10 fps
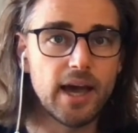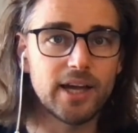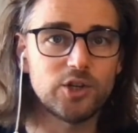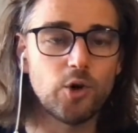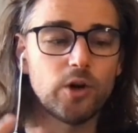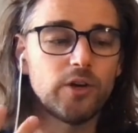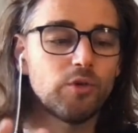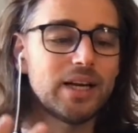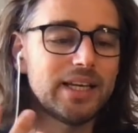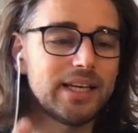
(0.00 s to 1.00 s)
and you only
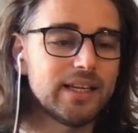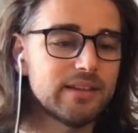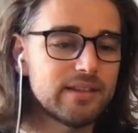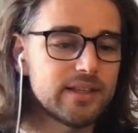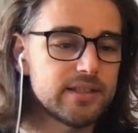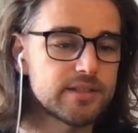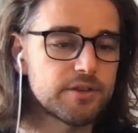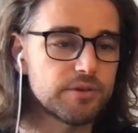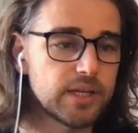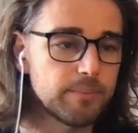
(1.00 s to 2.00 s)
really needed these
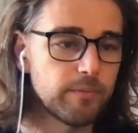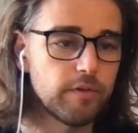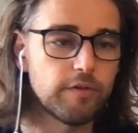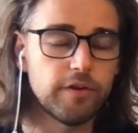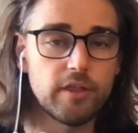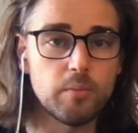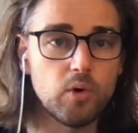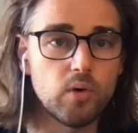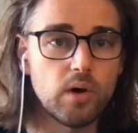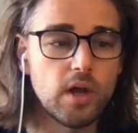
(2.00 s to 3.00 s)
three.
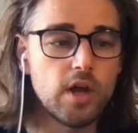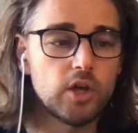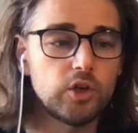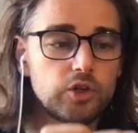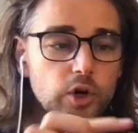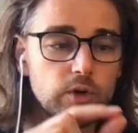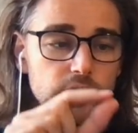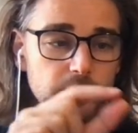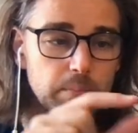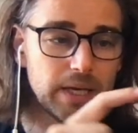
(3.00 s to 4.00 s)
Furthermore, you
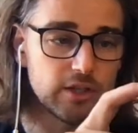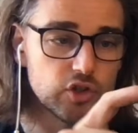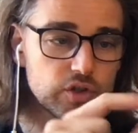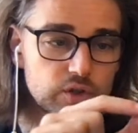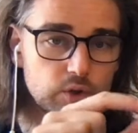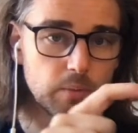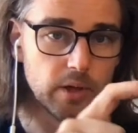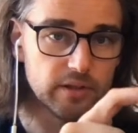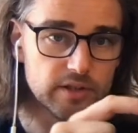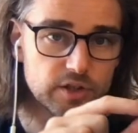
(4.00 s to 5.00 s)
don't pinch zoom
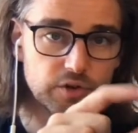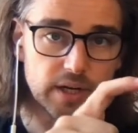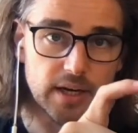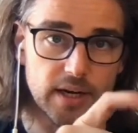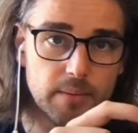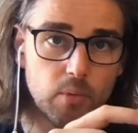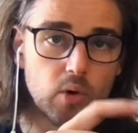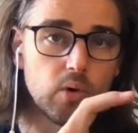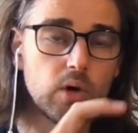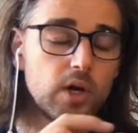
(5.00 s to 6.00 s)
on the screen
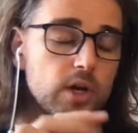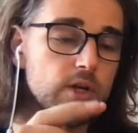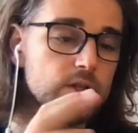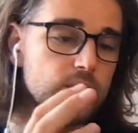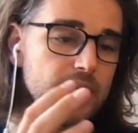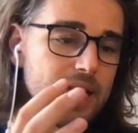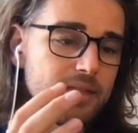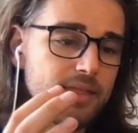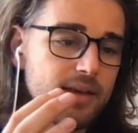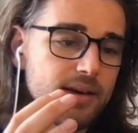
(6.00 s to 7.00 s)
anymore to
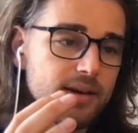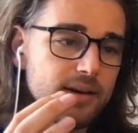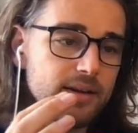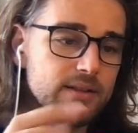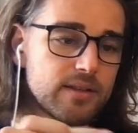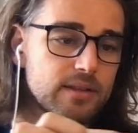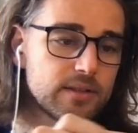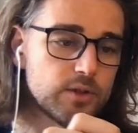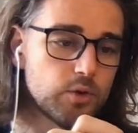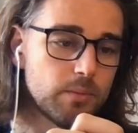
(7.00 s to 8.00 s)
get the
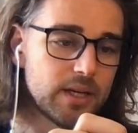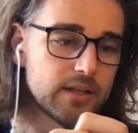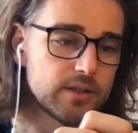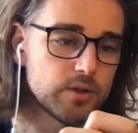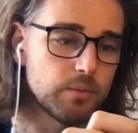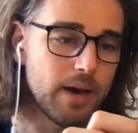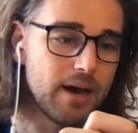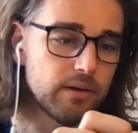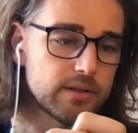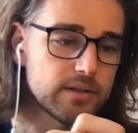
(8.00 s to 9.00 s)
zoom in and zoom
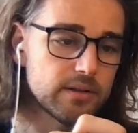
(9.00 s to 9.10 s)
out.